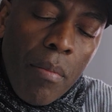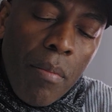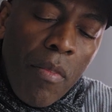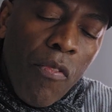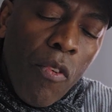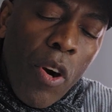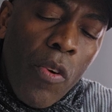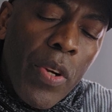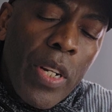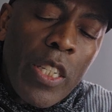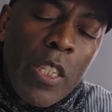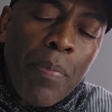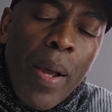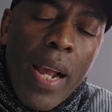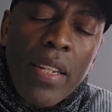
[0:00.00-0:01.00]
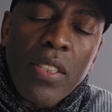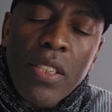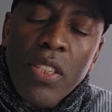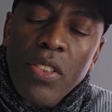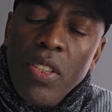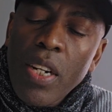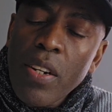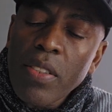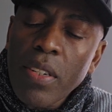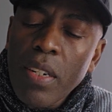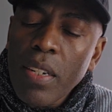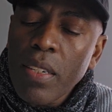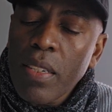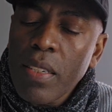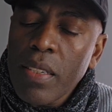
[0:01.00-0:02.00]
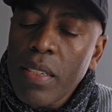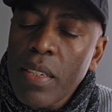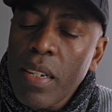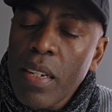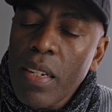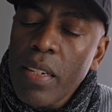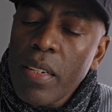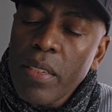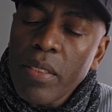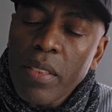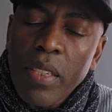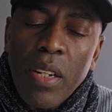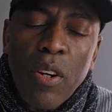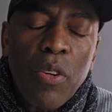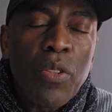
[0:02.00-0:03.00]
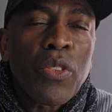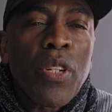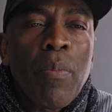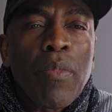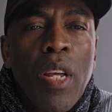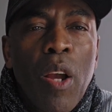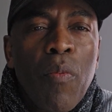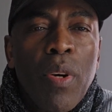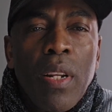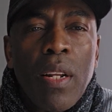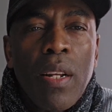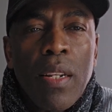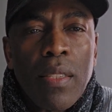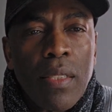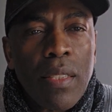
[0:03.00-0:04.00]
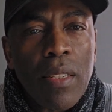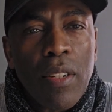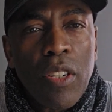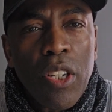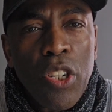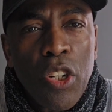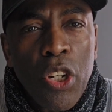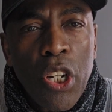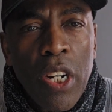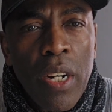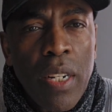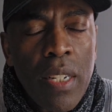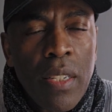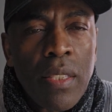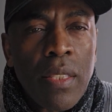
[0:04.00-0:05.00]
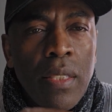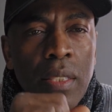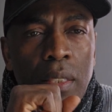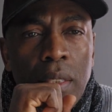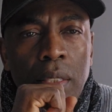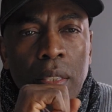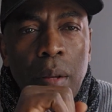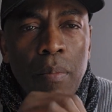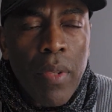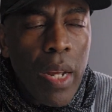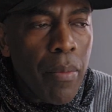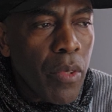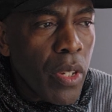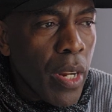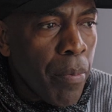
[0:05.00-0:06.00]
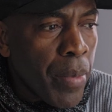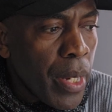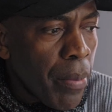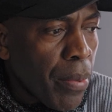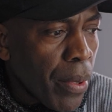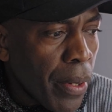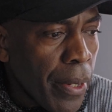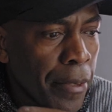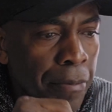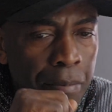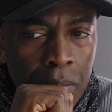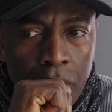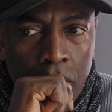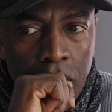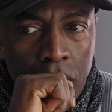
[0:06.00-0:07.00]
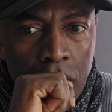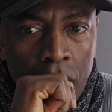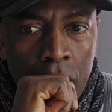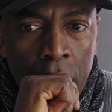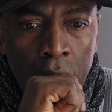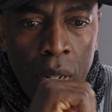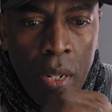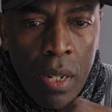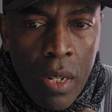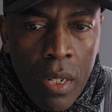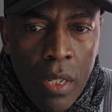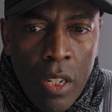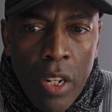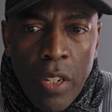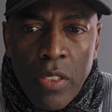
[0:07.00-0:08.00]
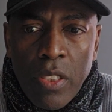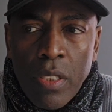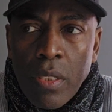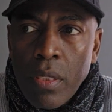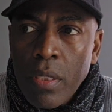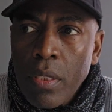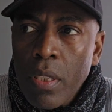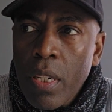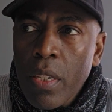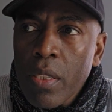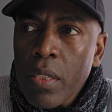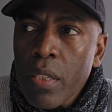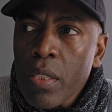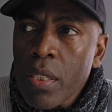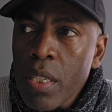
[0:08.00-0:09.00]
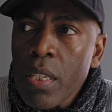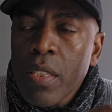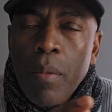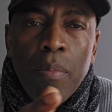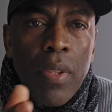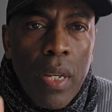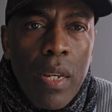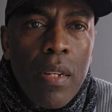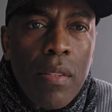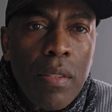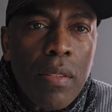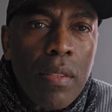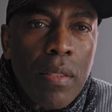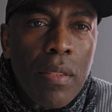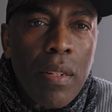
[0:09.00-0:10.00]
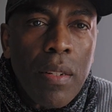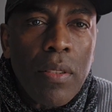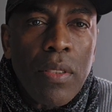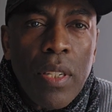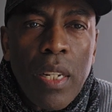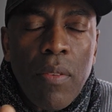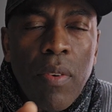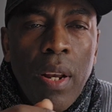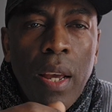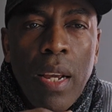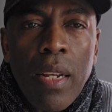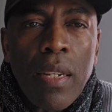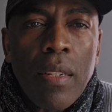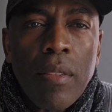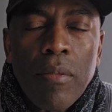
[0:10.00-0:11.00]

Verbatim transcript: before I read this passage, there's a, you know, sometimes when I listen, you you hear these. Sometimes you hear people, you you you see some things on TV like